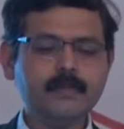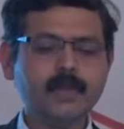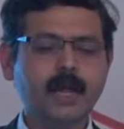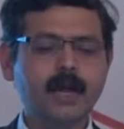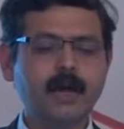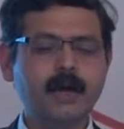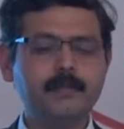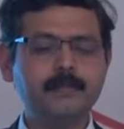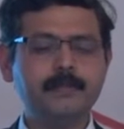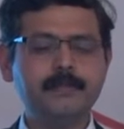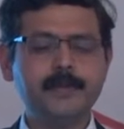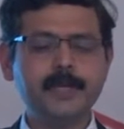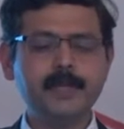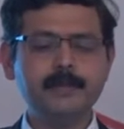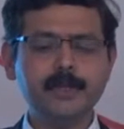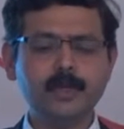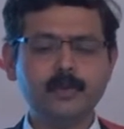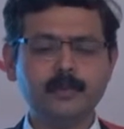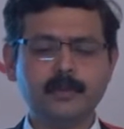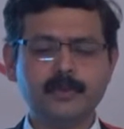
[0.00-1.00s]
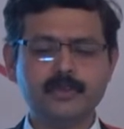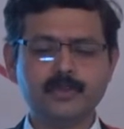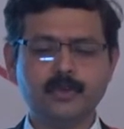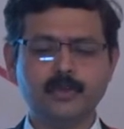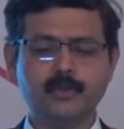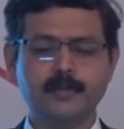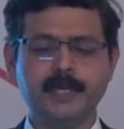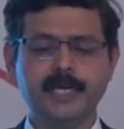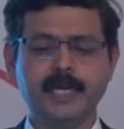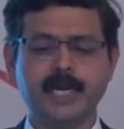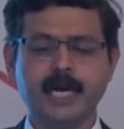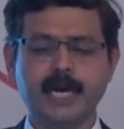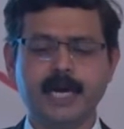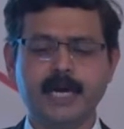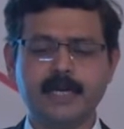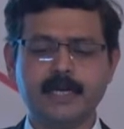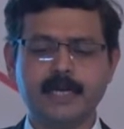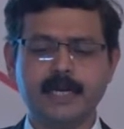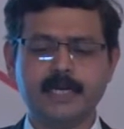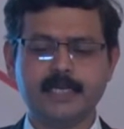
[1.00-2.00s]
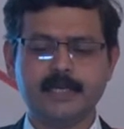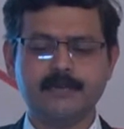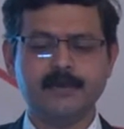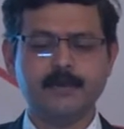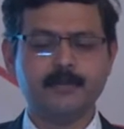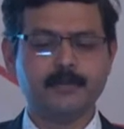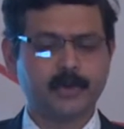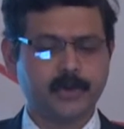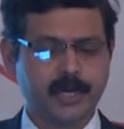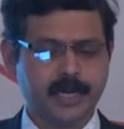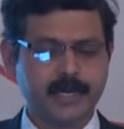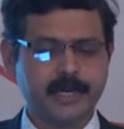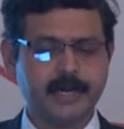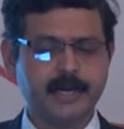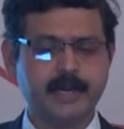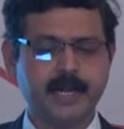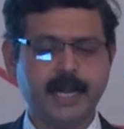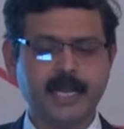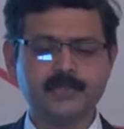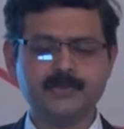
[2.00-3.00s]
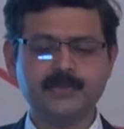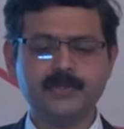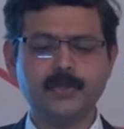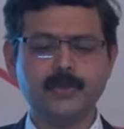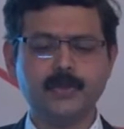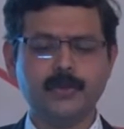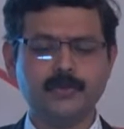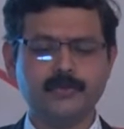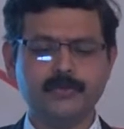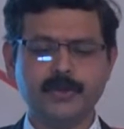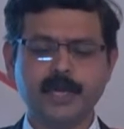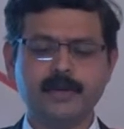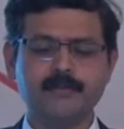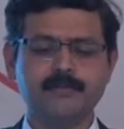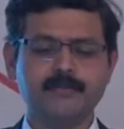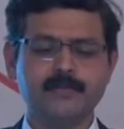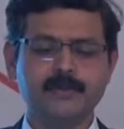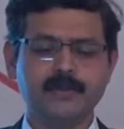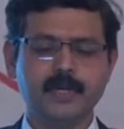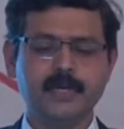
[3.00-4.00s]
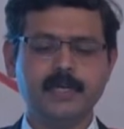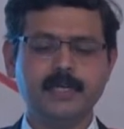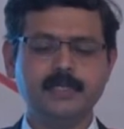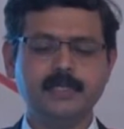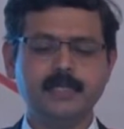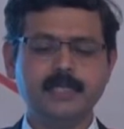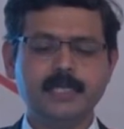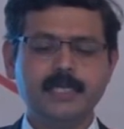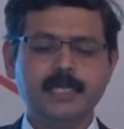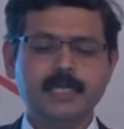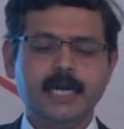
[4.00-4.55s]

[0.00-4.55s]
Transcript: Premenopausal women are relatively protected, as we know, we have learned,